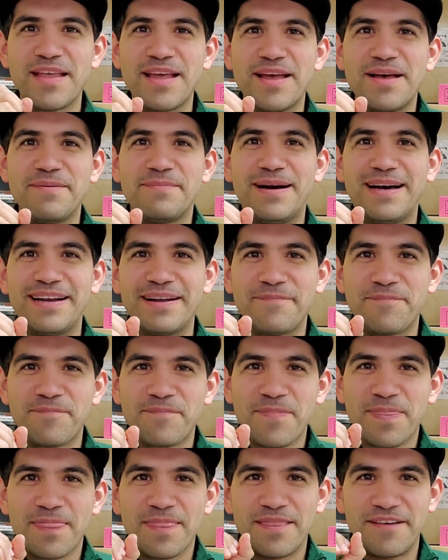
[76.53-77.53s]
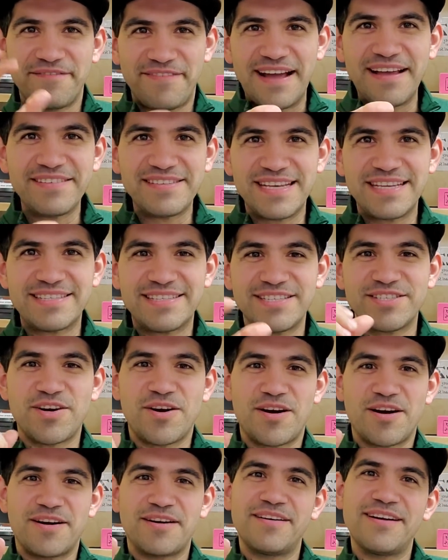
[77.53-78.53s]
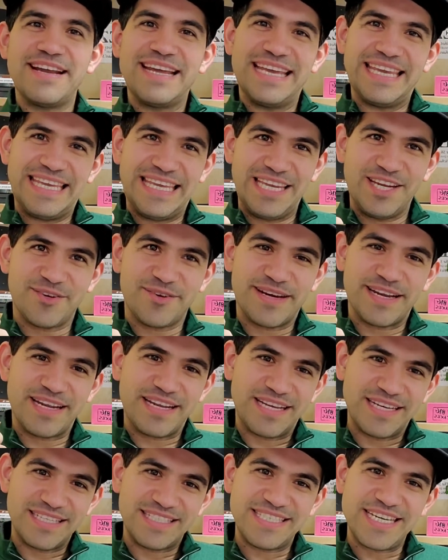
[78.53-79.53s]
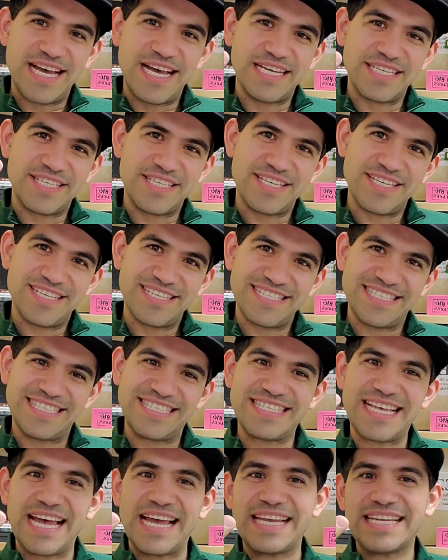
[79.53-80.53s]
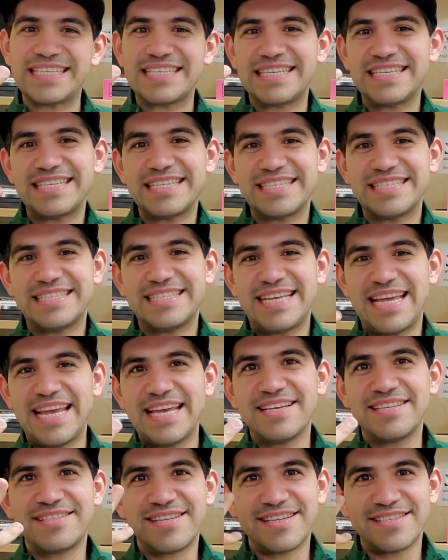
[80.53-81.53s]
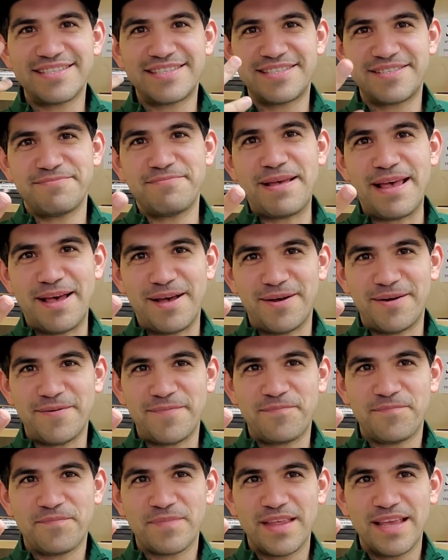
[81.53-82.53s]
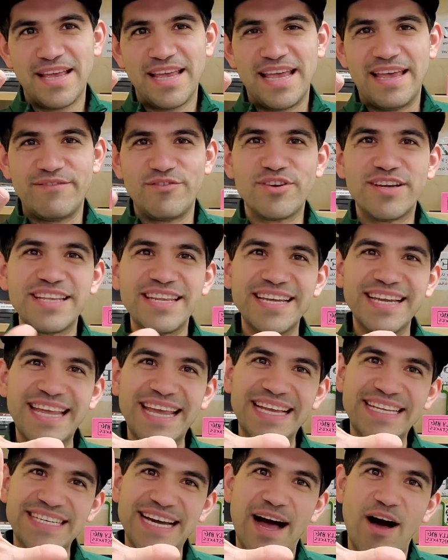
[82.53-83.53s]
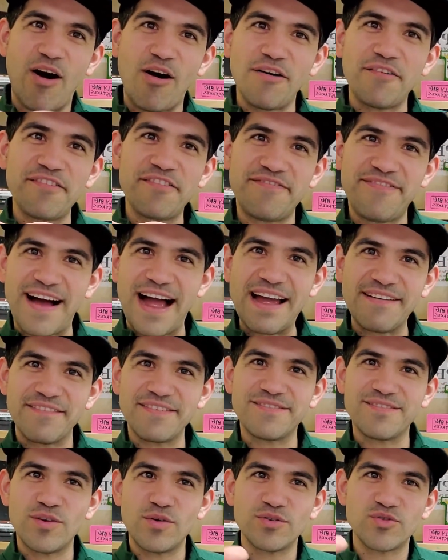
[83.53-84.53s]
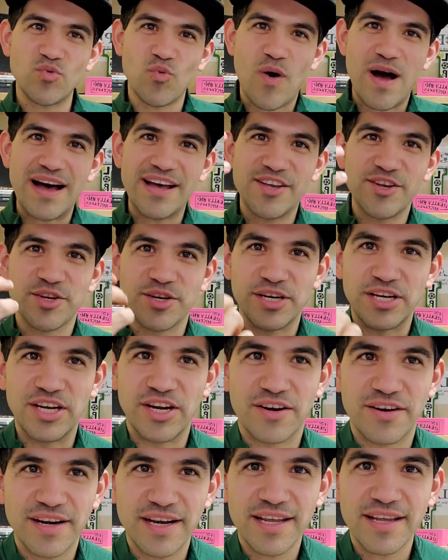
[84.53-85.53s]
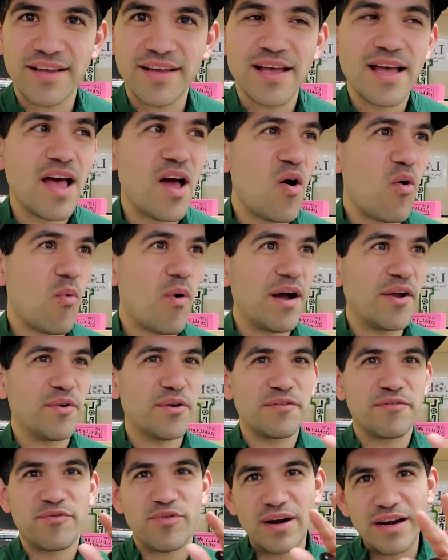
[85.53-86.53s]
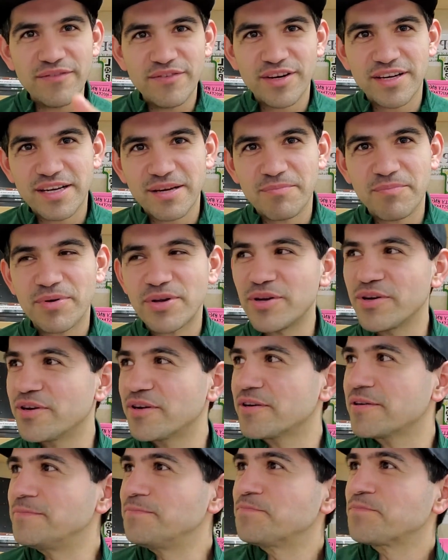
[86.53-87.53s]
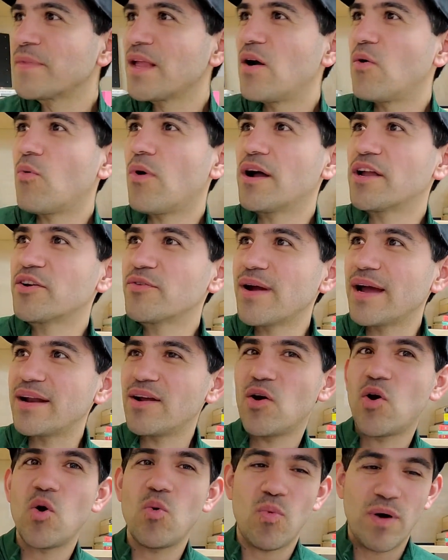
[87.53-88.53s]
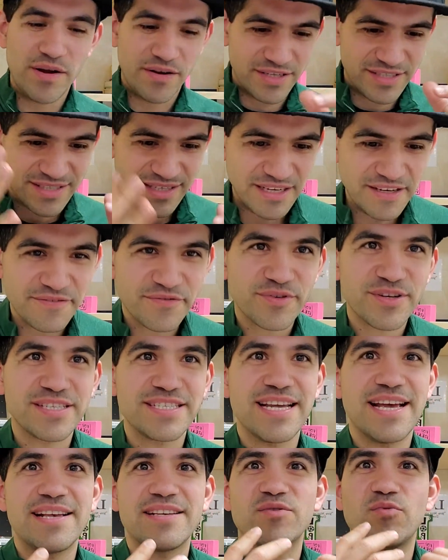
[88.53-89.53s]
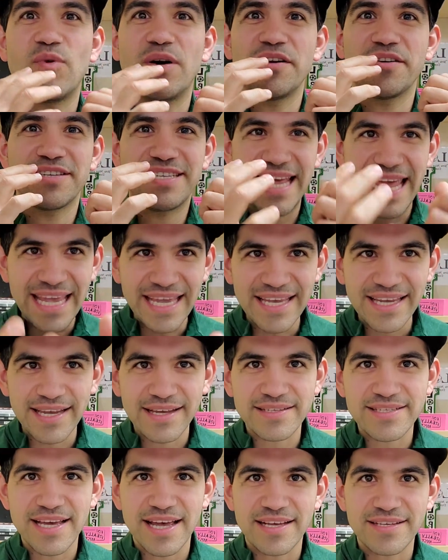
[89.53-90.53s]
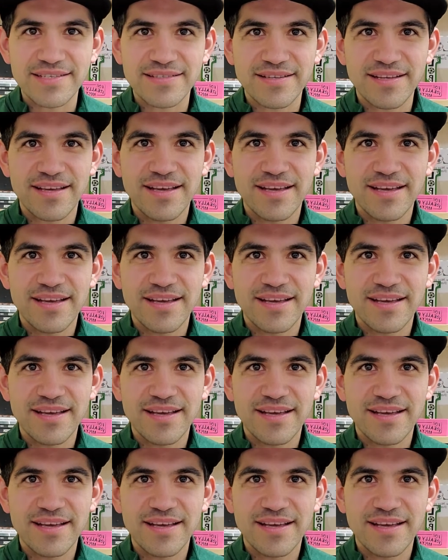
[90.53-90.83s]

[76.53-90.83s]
But the 5 senses are hearing, touch, sight, taste, and smell. If you can engage all 5 of those while you're learning, while you're in front of your computer, while you're at home, while you're studying for a test, while you're taking a test,